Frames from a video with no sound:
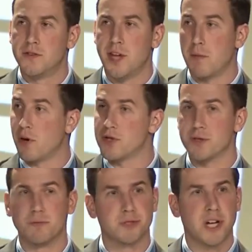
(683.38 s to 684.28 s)
Lieutenant
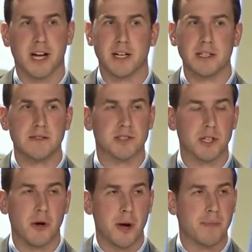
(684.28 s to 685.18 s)
Brostrom was not going to leave us
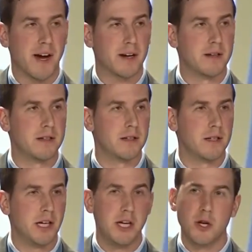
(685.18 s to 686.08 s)
alone up there.
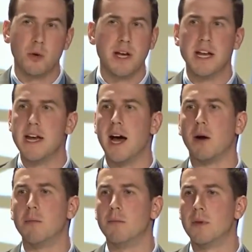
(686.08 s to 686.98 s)
He knew we needed
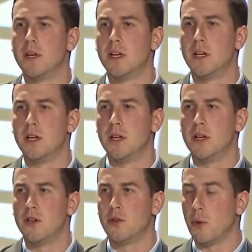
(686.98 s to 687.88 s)
help.
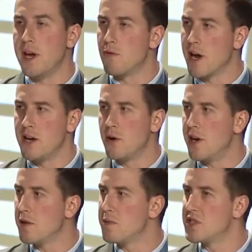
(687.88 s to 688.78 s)
So he ran to
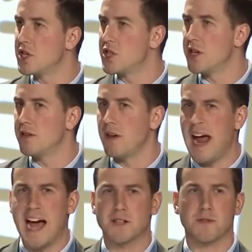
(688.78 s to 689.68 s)
another position,
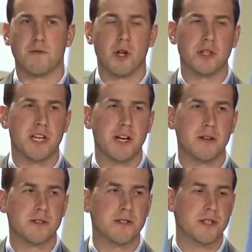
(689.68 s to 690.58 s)
asked for
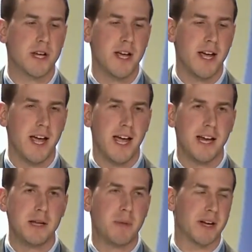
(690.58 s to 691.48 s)
volunteers,
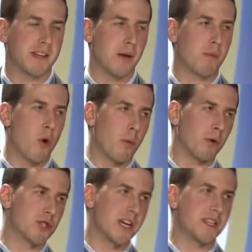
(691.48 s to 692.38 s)
and he picked up
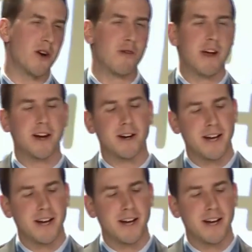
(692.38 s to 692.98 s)
Corporal Jason Hovater.